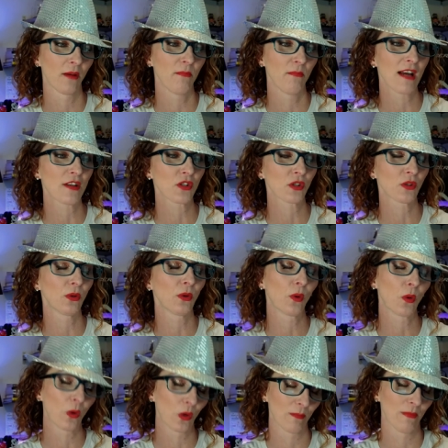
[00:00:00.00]
magical
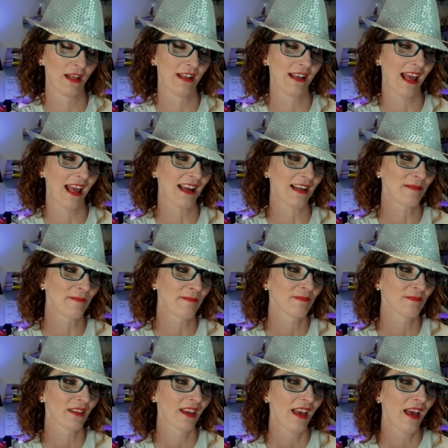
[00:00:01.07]
or mundane.
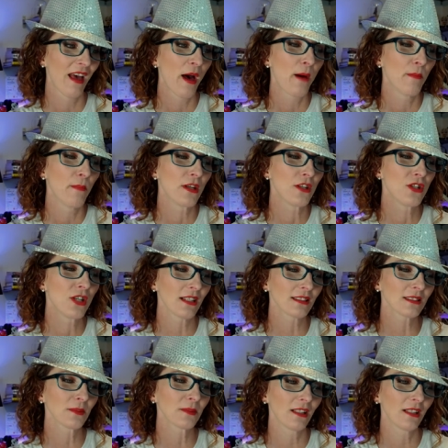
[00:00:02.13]
But
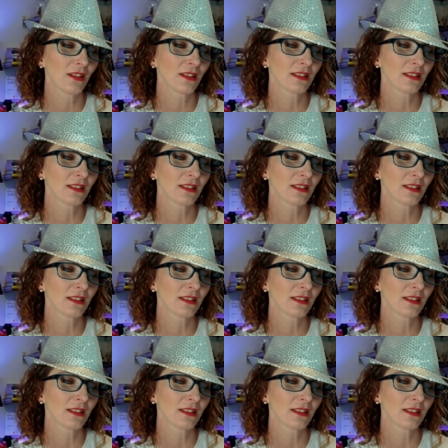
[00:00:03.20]
just when it